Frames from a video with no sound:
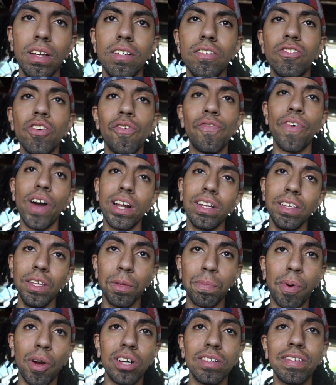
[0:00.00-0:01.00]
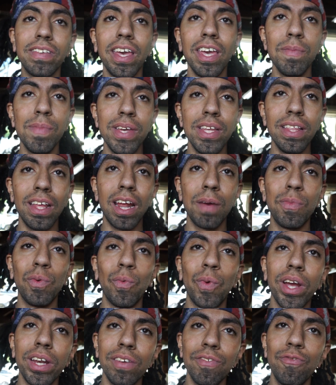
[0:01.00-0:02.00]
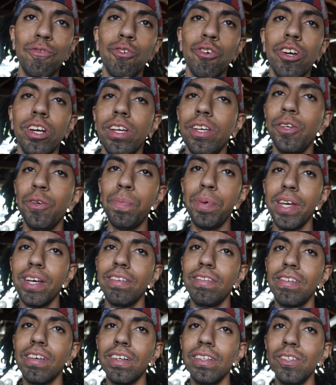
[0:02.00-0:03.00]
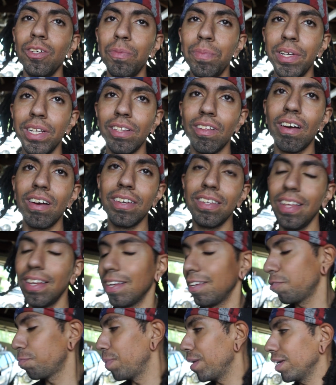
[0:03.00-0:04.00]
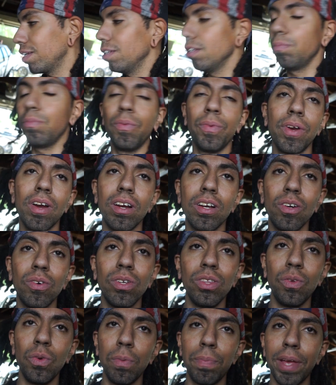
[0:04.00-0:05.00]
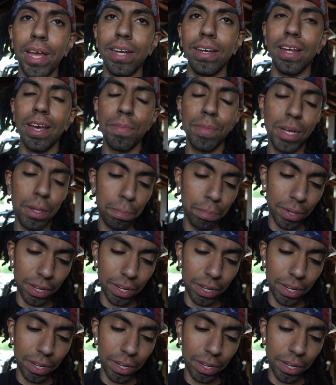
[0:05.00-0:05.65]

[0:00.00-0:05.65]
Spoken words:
So finally, the parts came in that I've been waiting for. UPS took a little bit longer than expected, but we are going through a pandemic.